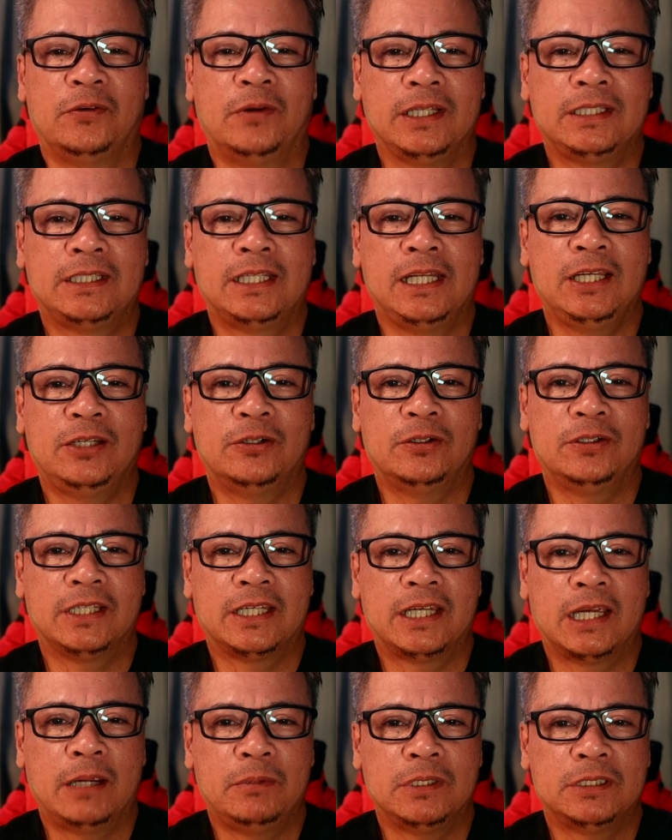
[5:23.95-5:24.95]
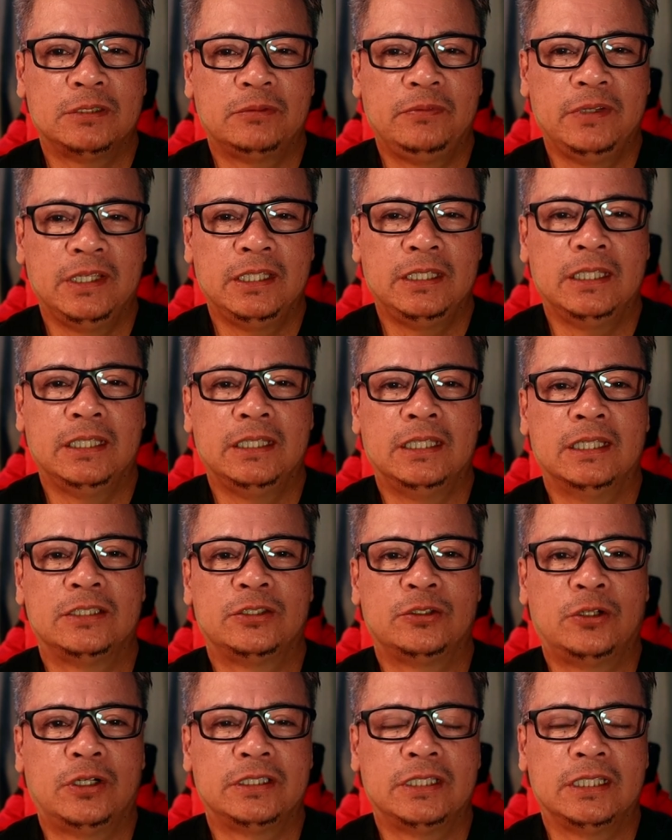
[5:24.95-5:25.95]
Right click on the camera's feed in the
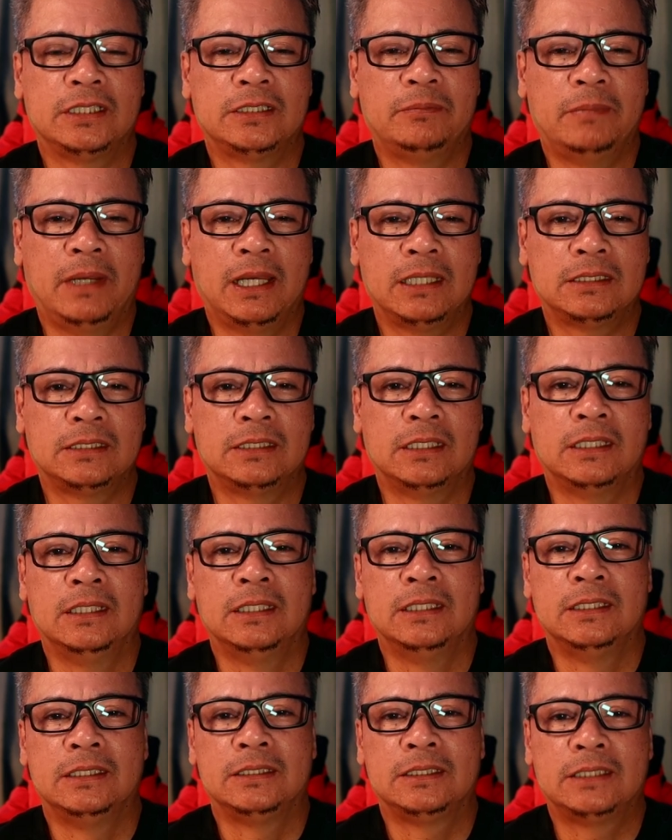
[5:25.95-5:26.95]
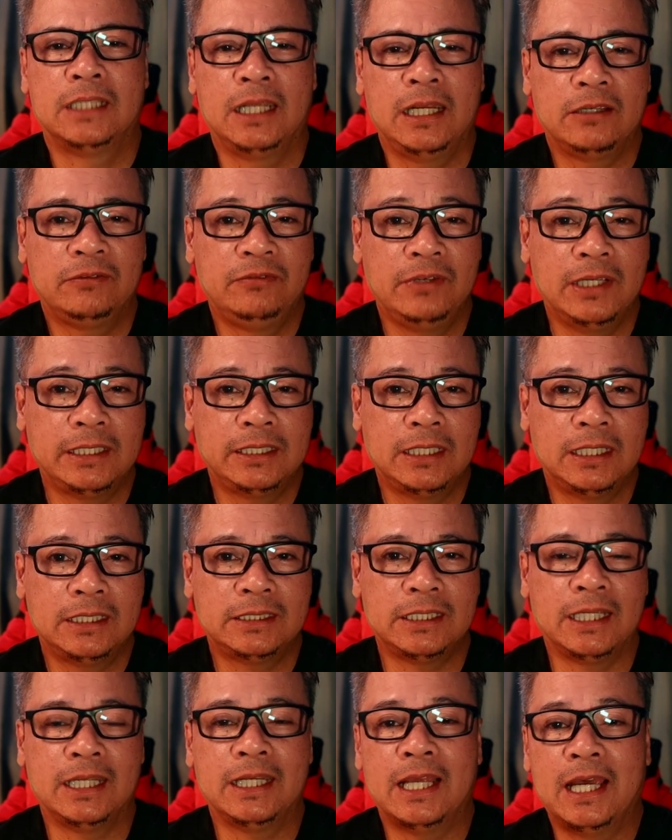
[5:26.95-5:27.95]
sources box. Select
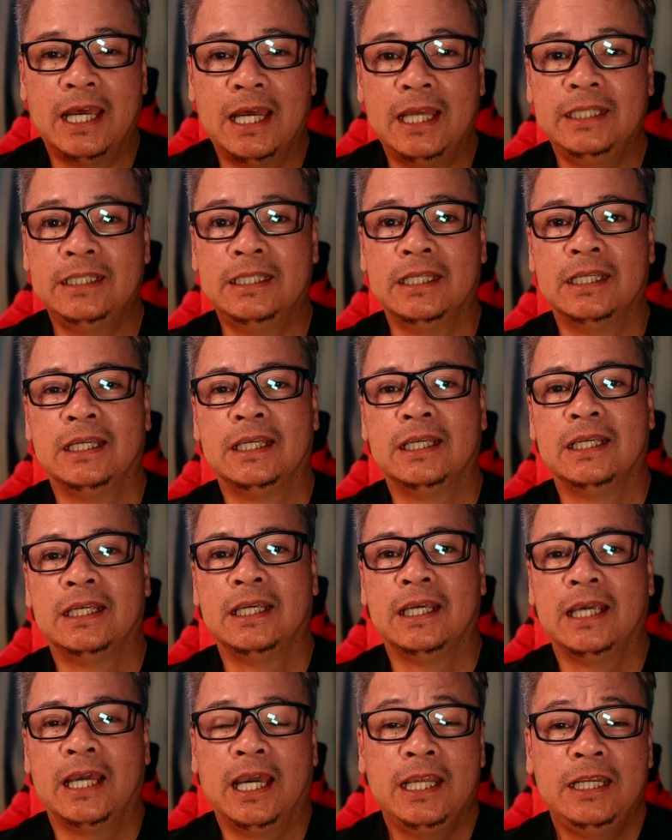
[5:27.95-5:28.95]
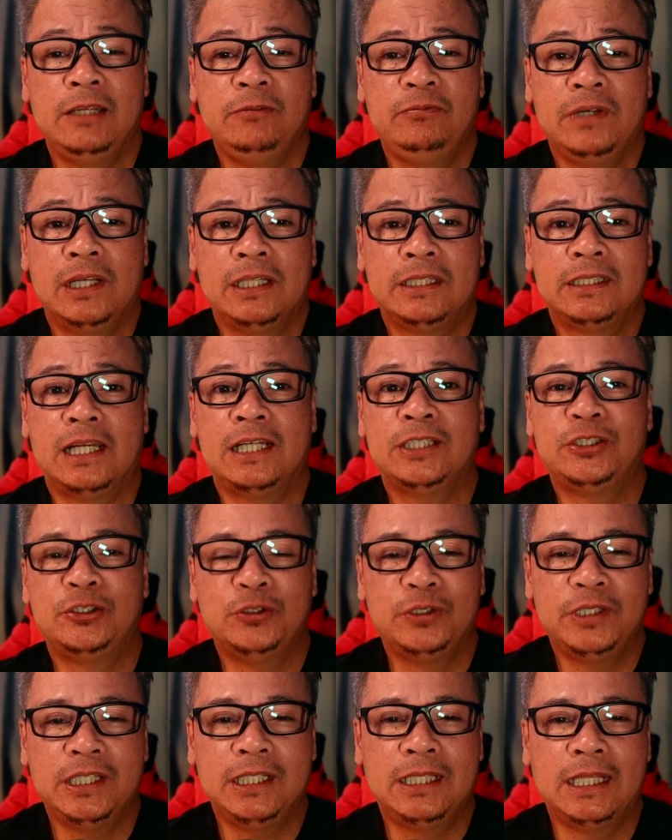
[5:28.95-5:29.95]
filters and add any filters
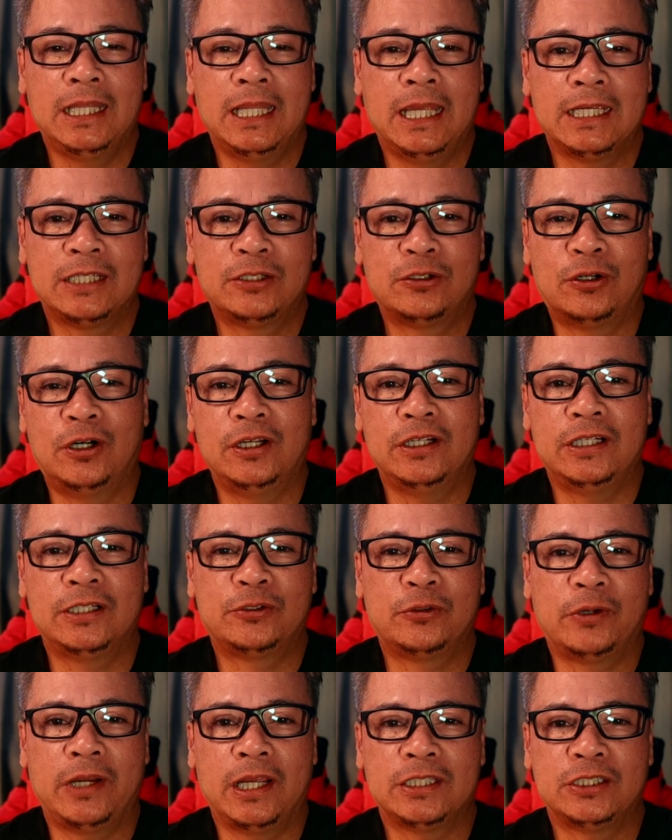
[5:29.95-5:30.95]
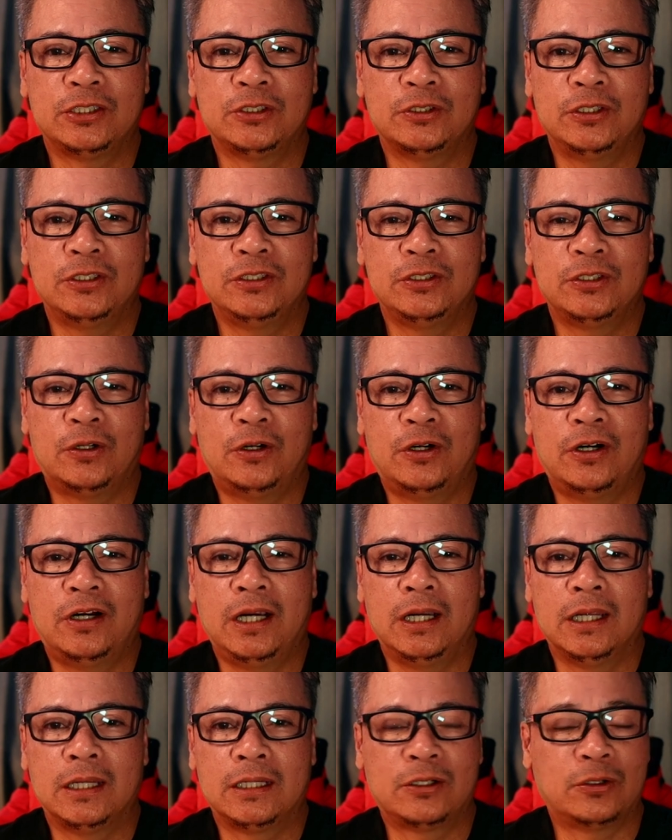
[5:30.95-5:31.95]
you need like color corrections
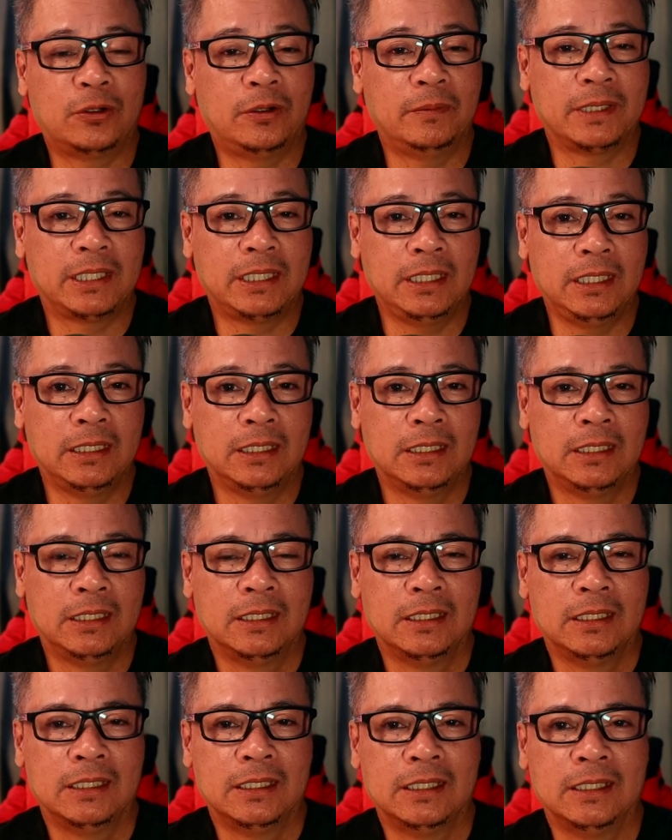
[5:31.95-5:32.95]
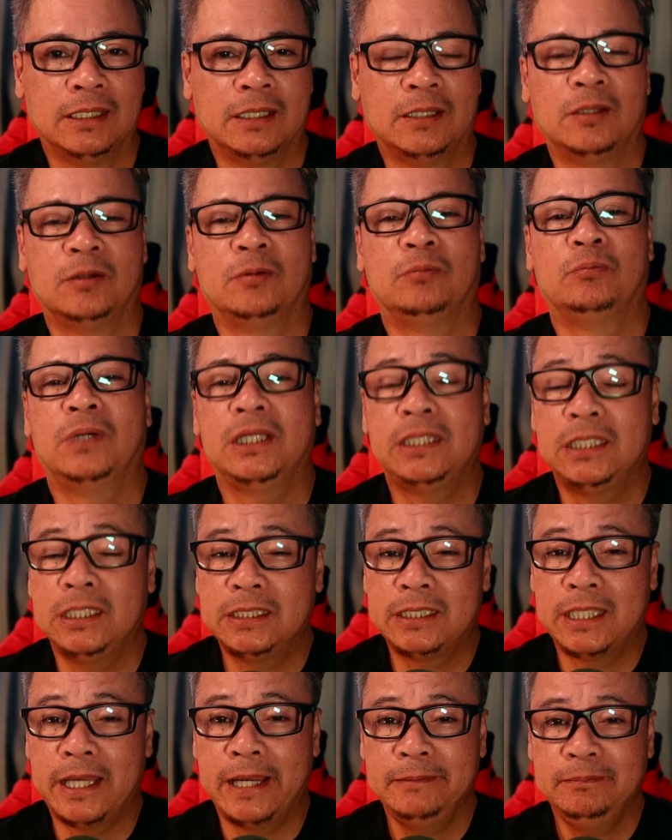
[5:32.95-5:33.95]
or chroma key. But
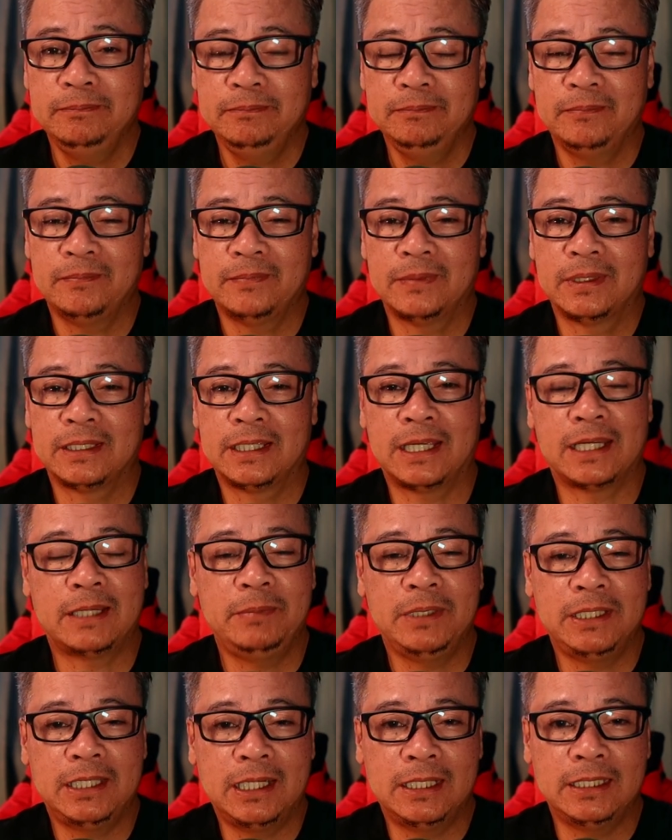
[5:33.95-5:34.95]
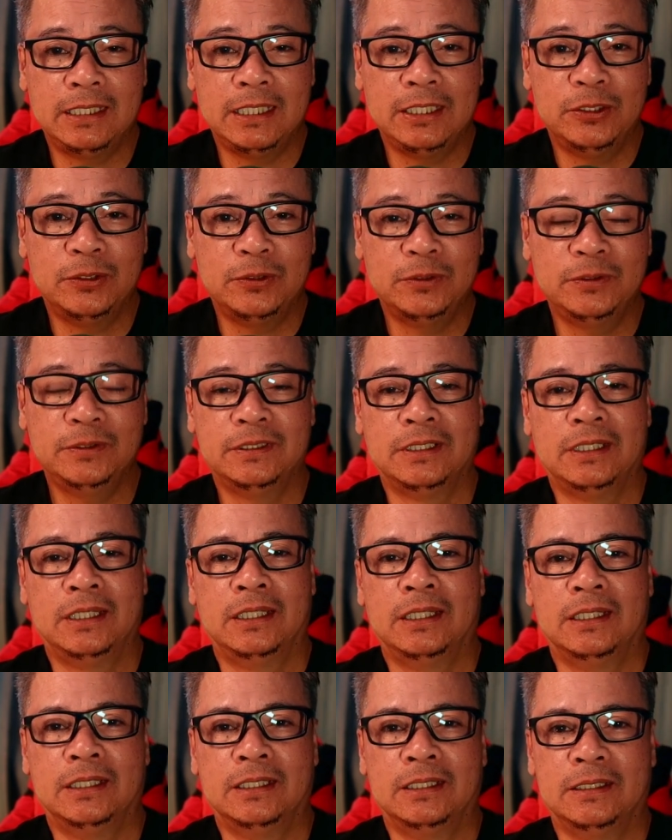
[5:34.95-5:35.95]
this time, gagamitin natin yung
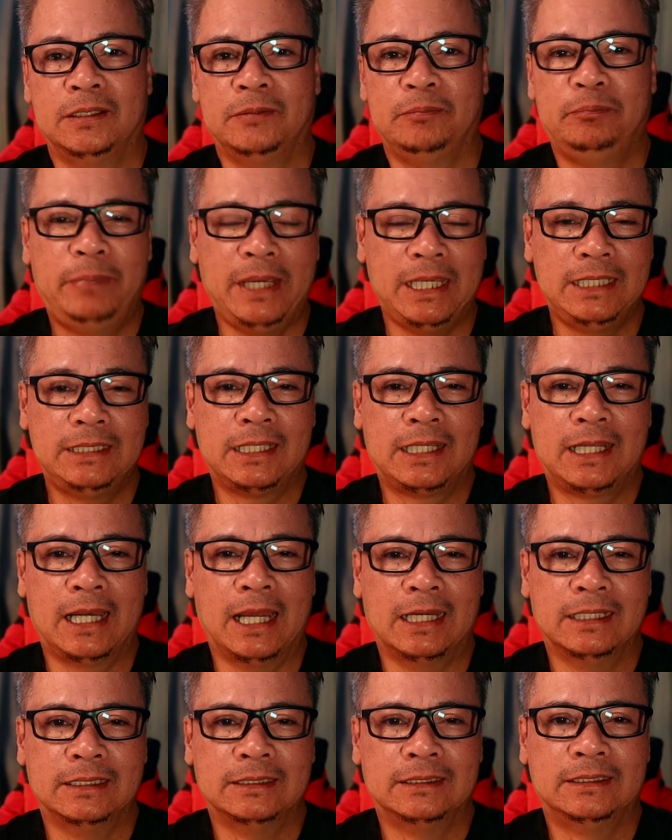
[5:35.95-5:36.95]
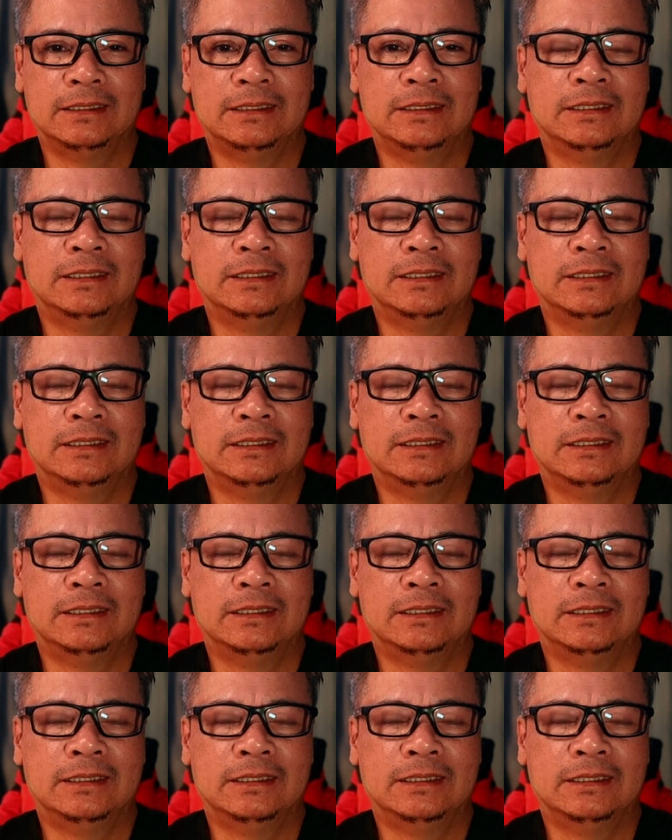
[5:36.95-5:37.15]
Basic lang.